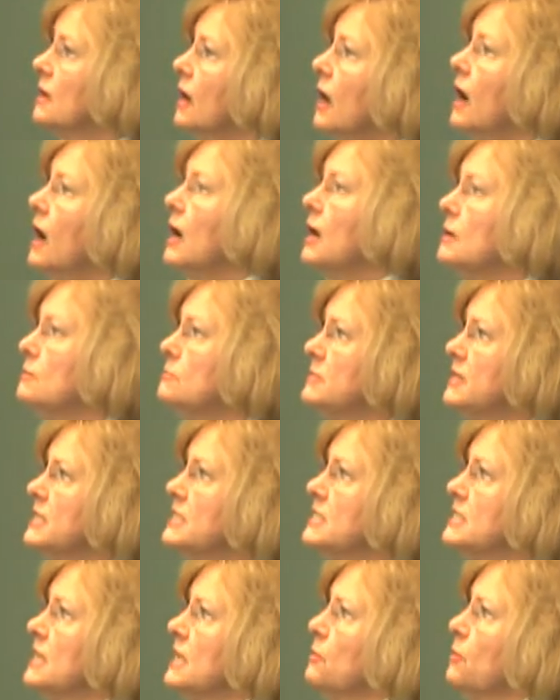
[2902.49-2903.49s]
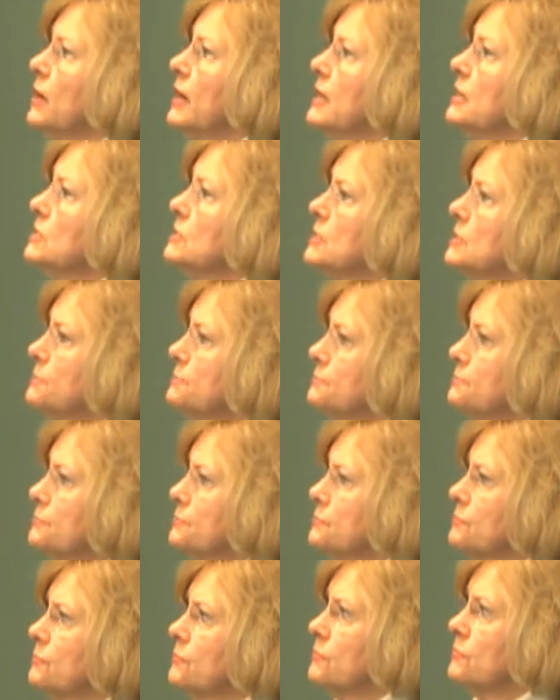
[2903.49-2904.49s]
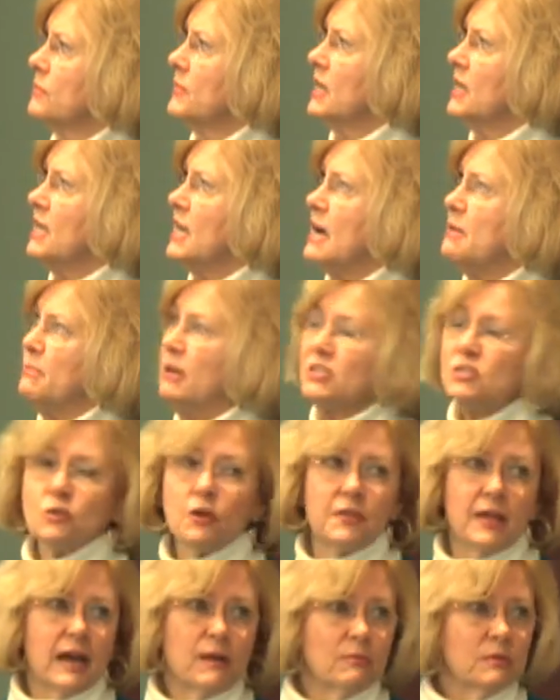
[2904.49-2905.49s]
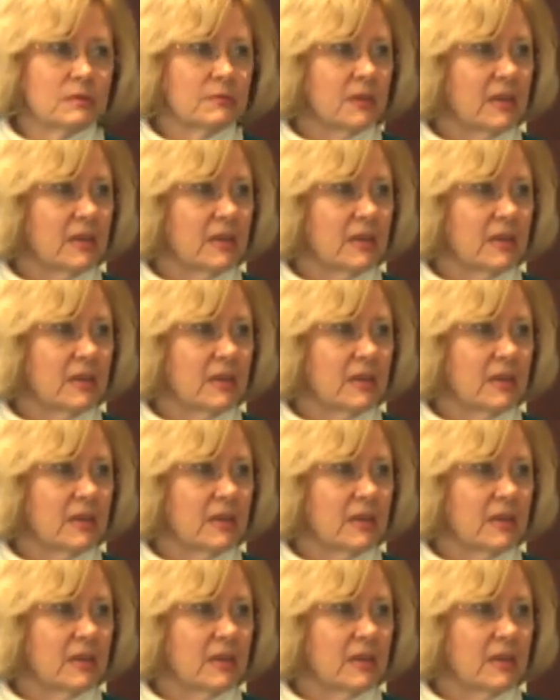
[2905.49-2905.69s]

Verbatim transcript: Um, let's see, what else? Any comments on that one?